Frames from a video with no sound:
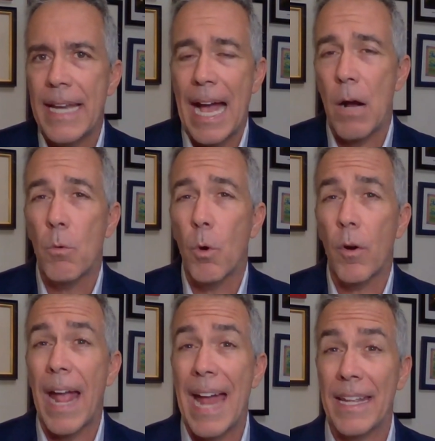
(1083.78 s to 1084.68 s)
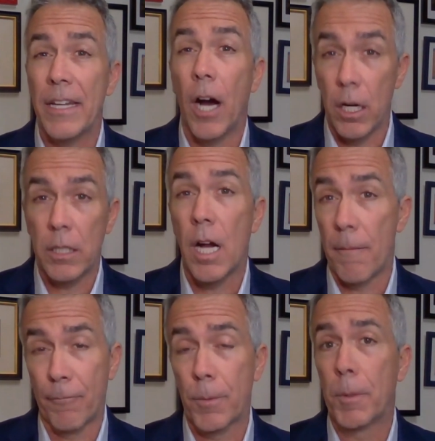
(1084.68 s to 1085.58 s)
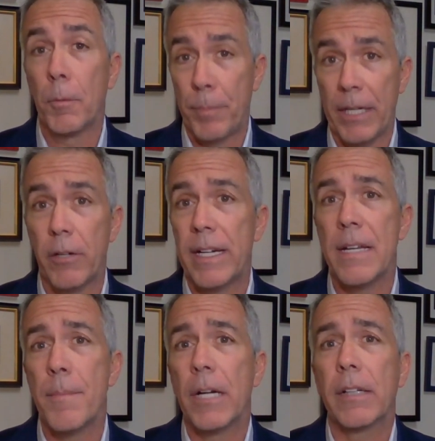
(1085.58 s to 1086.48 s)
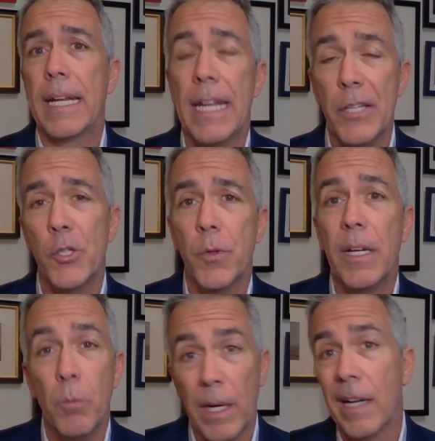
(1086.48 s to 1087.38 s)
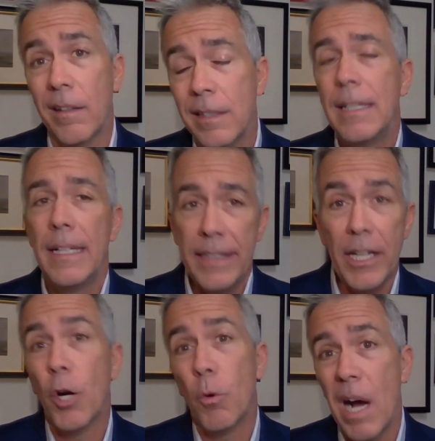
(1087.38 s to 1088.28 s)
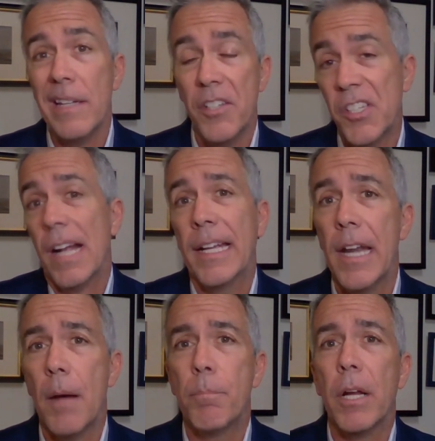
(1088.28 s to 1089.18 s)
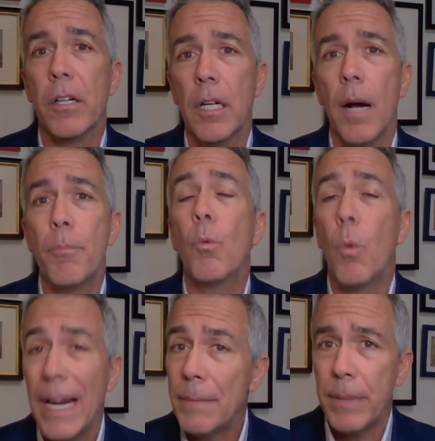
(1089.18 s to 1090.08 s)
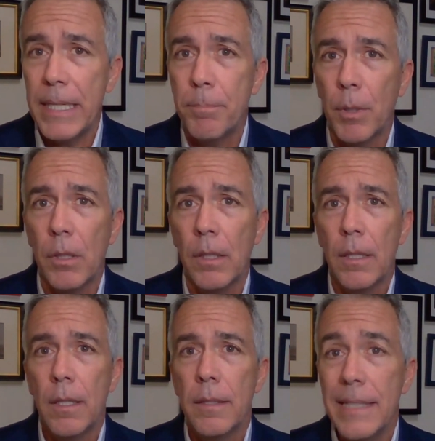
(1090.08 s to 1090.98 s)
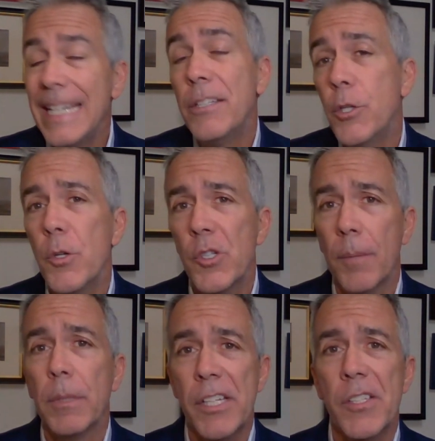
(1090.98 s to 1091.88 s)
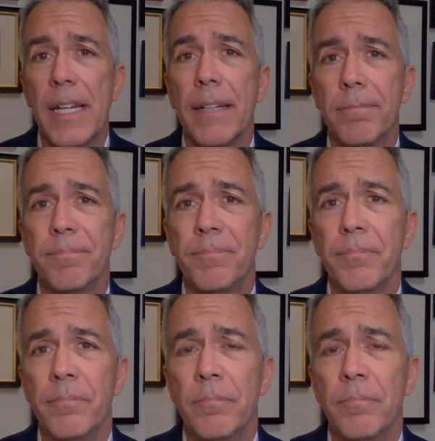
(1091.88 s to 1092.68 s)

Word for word: right now we're at an uncomfortable period in American history where, you know what, suck it up, Buttercup. White people need to do some listening.